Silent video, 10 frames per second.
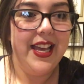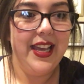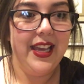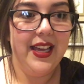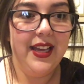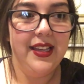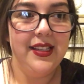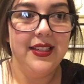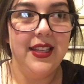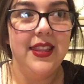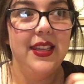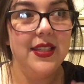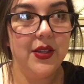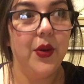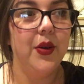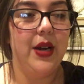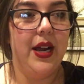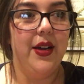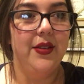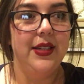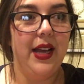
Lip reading: And this go around,